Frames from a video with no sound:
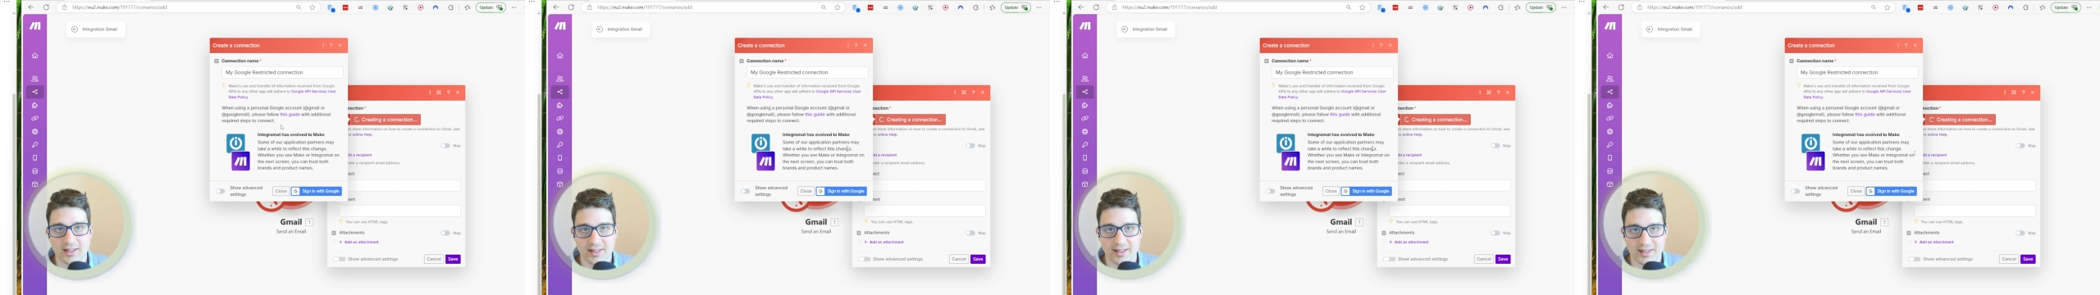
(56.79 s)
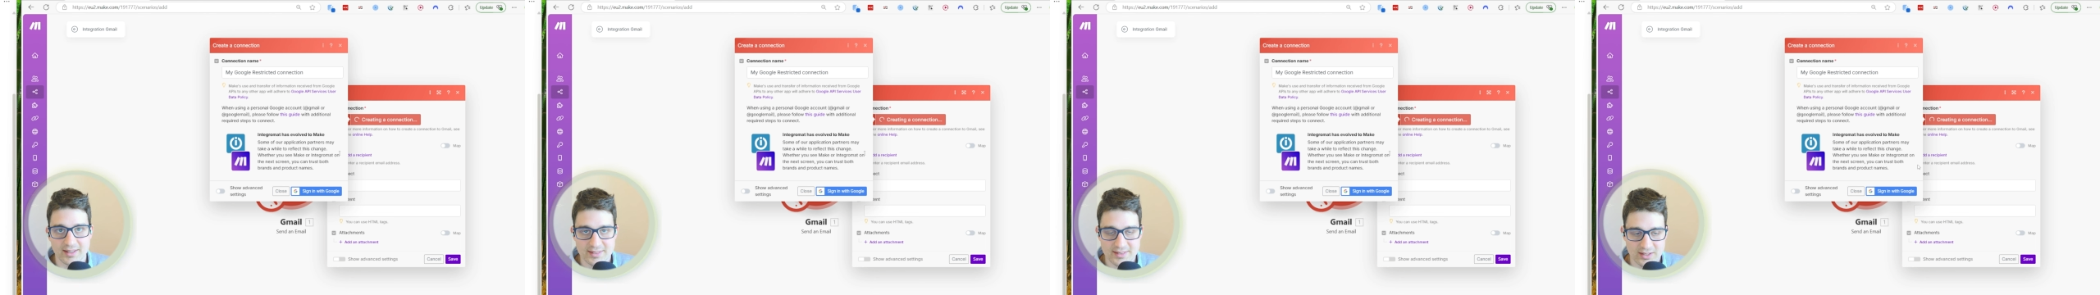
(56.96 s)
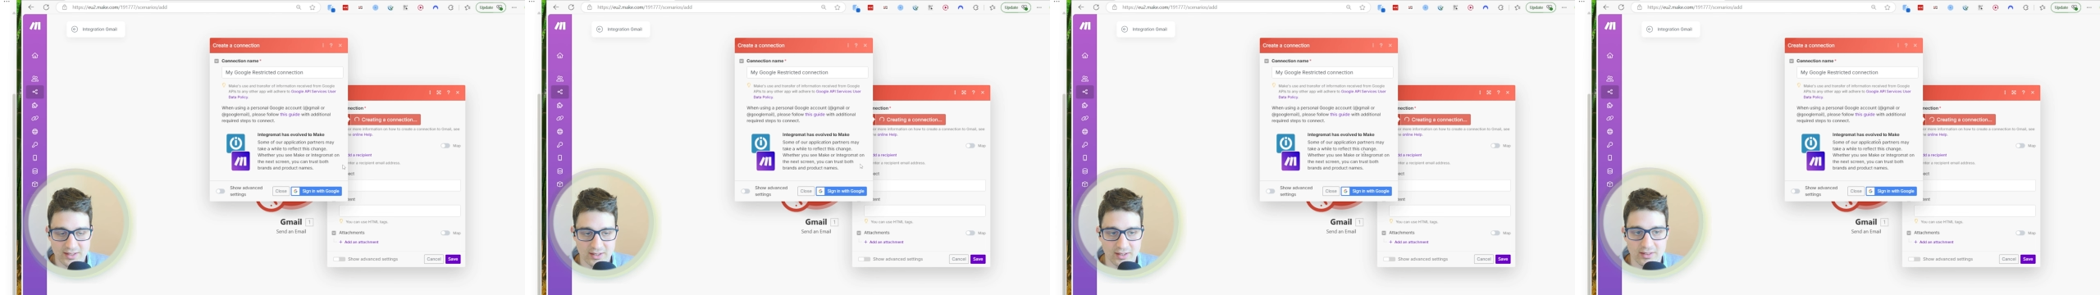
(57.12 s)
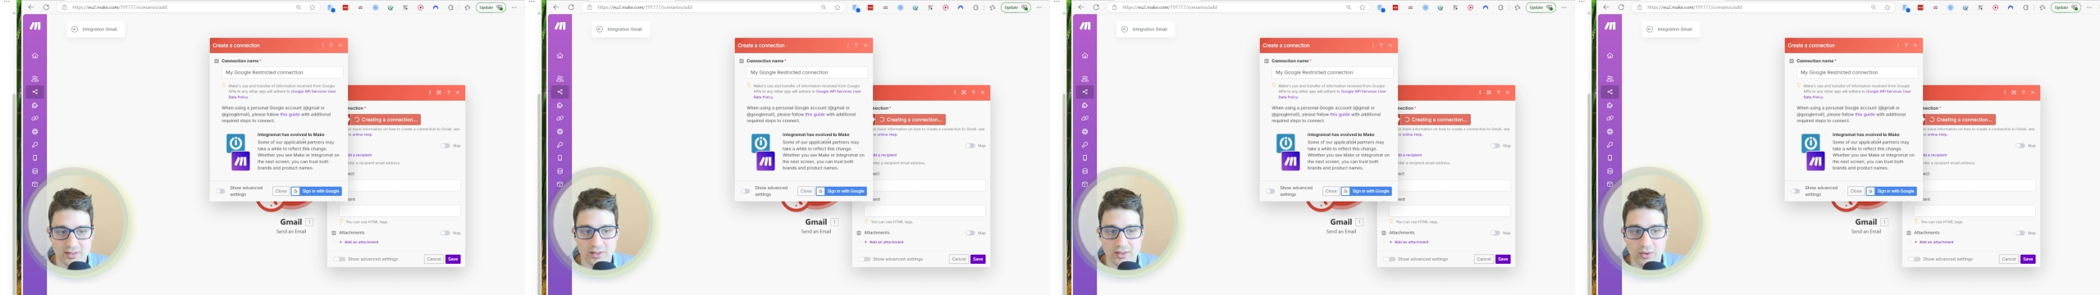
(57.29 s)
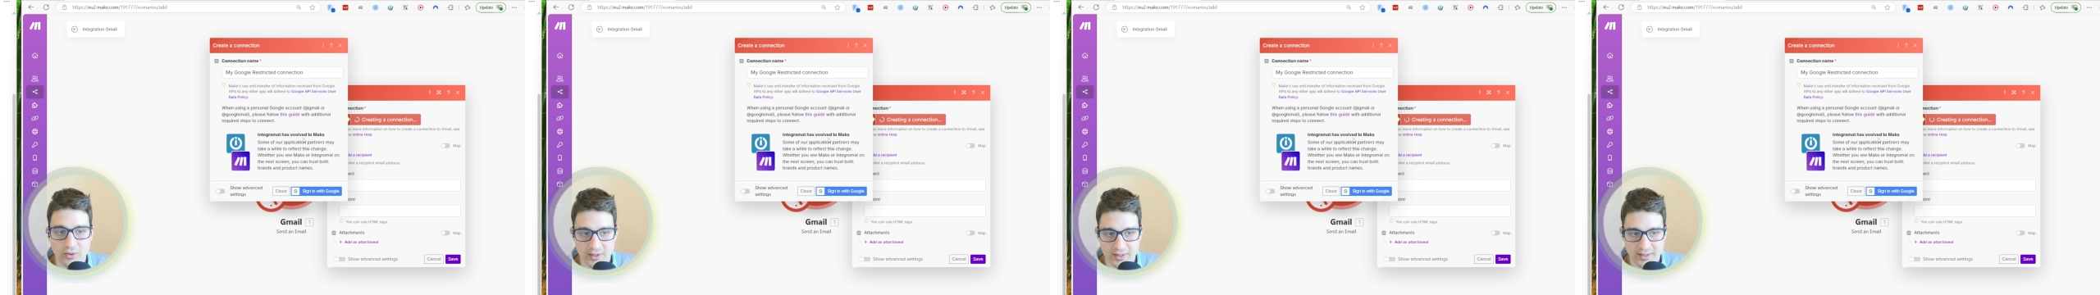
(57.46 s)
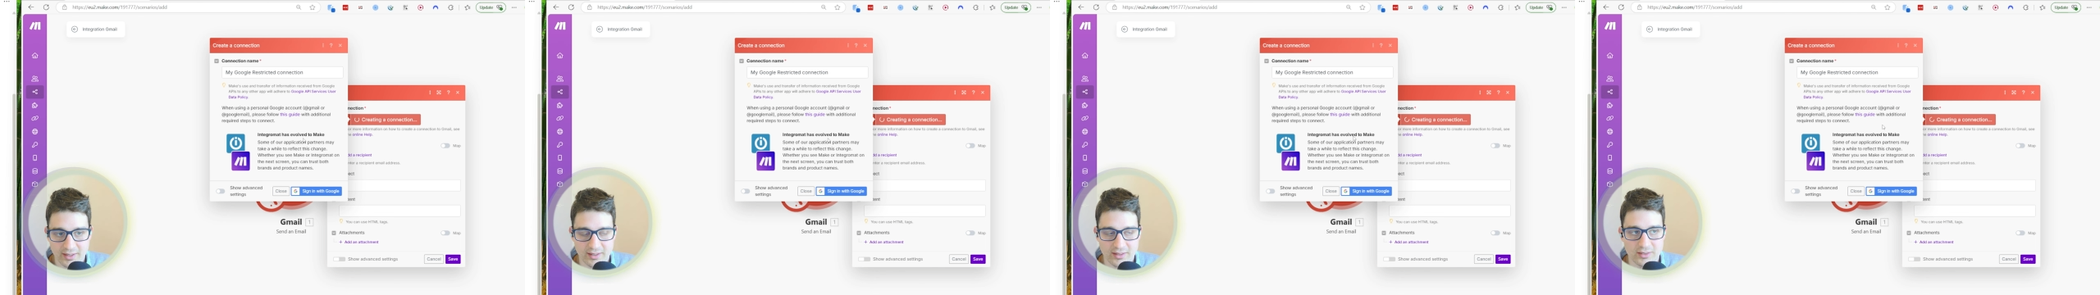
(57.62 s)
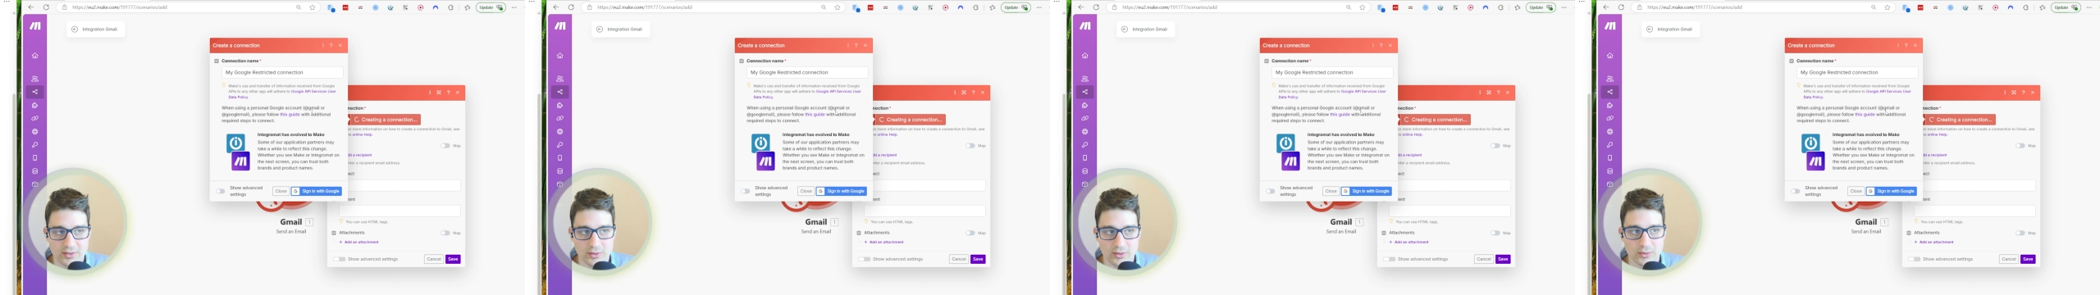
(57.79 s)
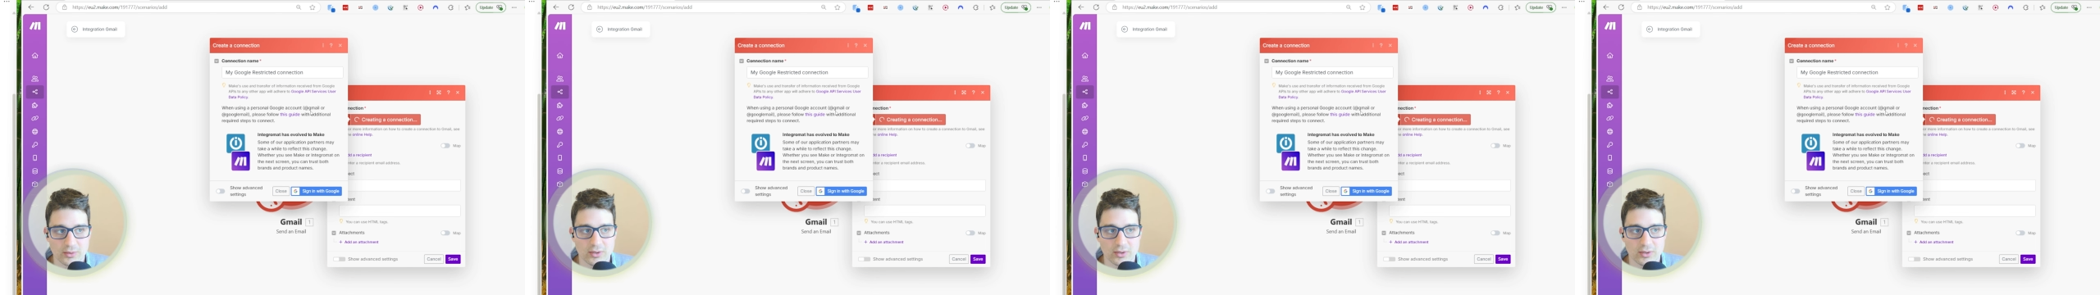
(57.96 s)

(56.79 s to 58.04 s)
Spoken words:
it's not going to